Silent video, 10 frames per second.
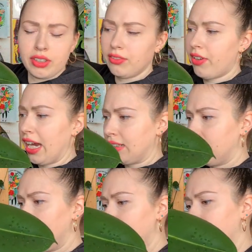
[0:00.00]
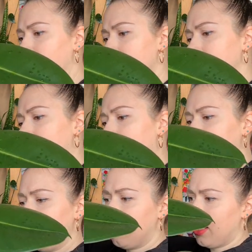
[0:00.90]
fun fact that it wasn't
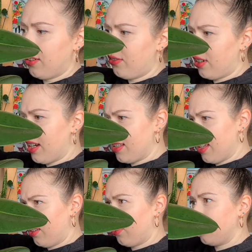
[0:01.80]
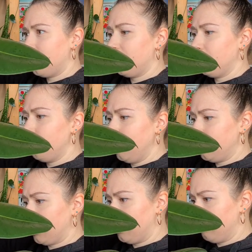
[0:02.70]
that tough as I thought it will
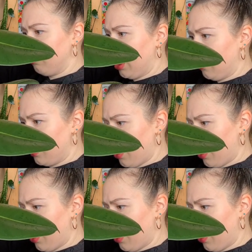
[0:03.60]
be. So that